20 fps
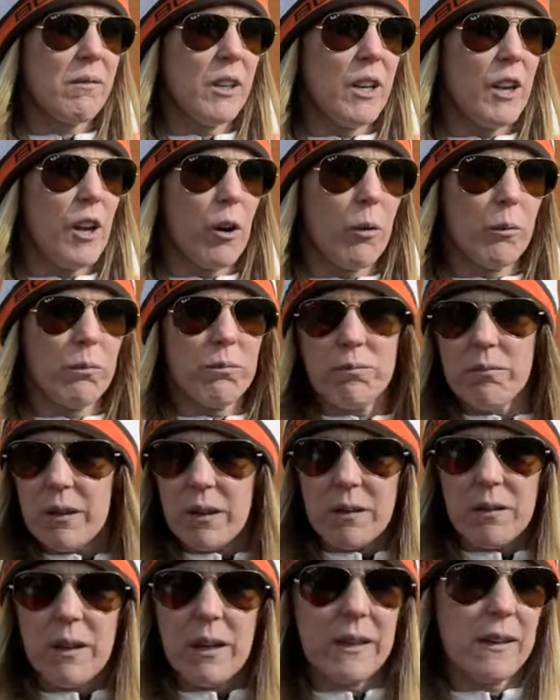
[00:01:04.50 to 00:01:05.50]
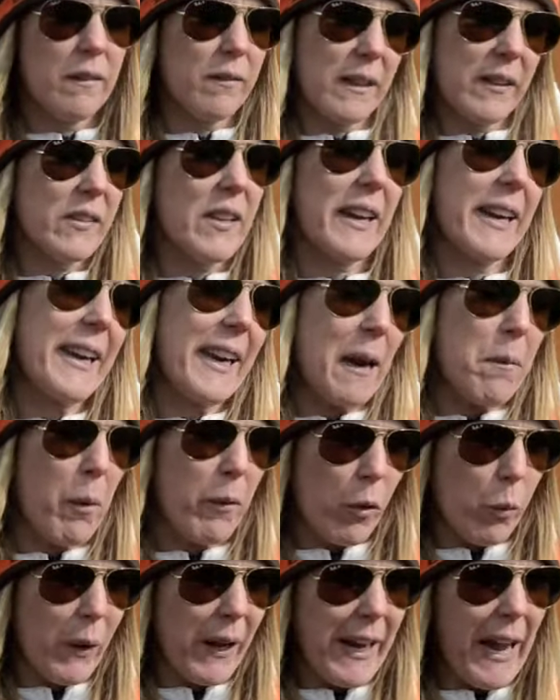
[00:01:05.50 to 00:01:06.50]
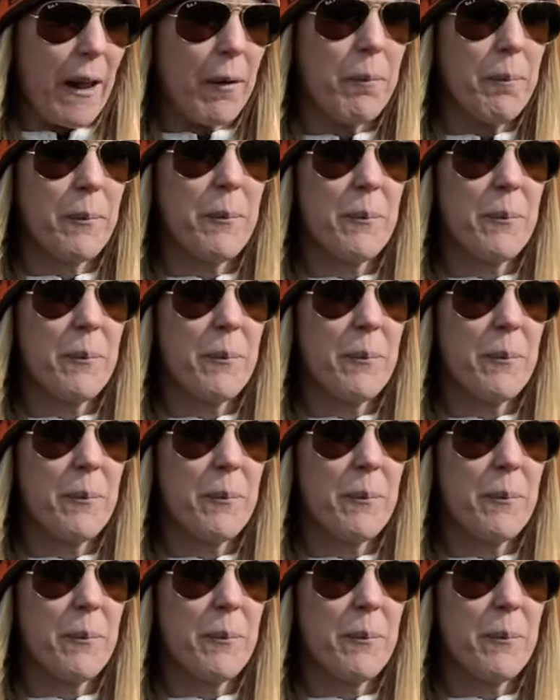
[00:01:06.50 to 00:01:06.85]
the second game on the weekend.